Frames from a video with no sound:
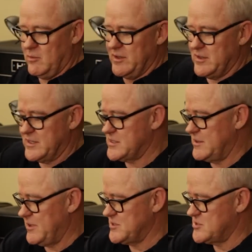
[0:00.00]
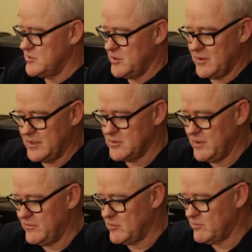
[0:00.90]
One of the things in my studio, I don't
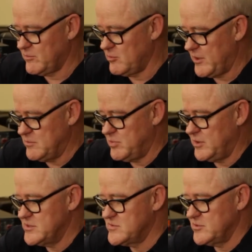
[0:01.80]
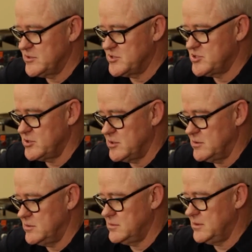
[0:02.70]
have the great place for a chart.
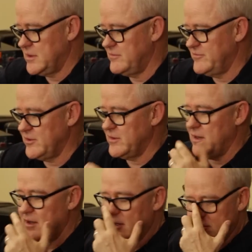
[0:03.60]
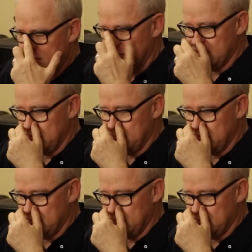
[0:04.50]
I'm going to figure that out someday.